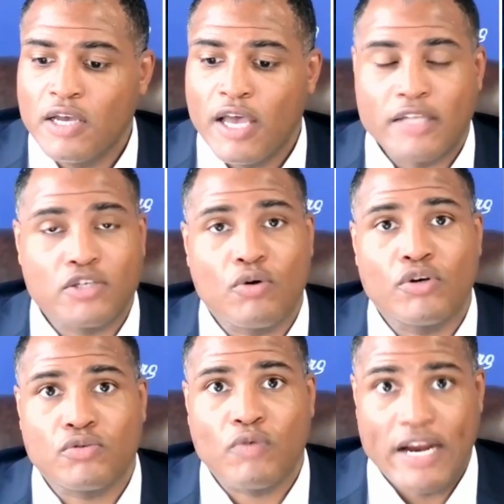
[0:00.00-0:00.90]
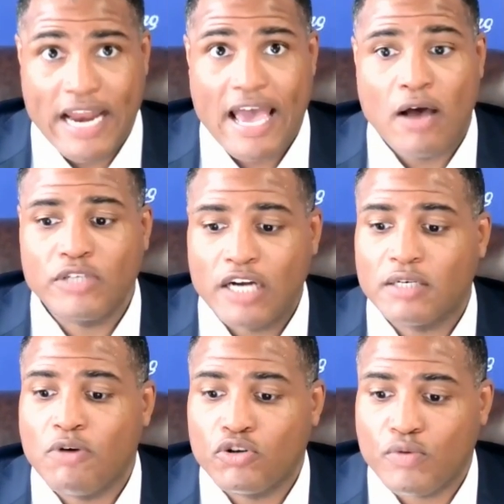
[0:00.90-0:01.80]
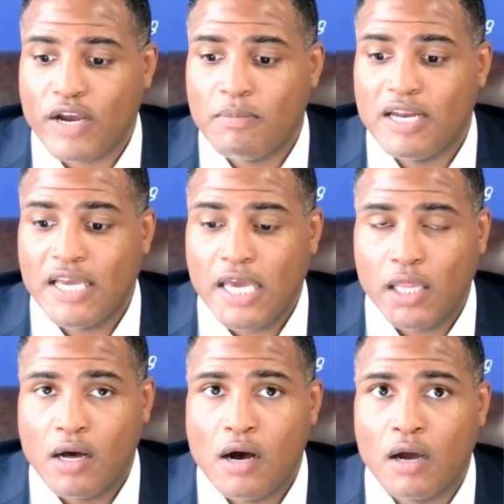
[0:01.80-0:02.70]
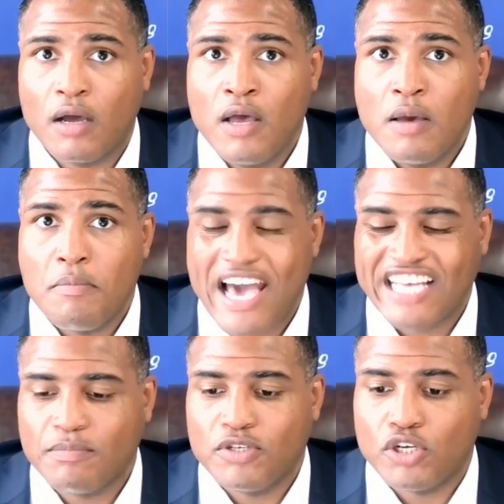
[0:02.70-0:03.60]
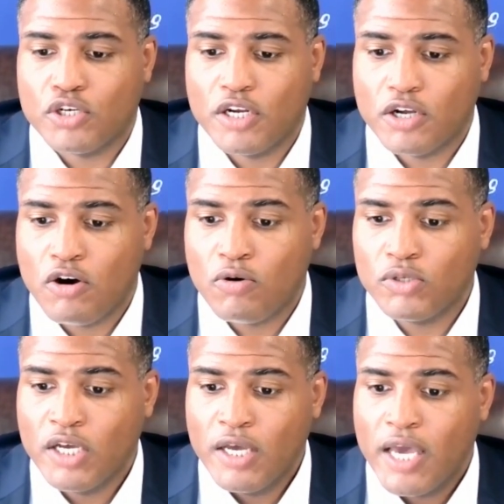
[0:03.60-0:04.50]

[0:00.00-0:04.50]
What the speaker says: And so right now, Dr. Mo is recommending a long max position in gold.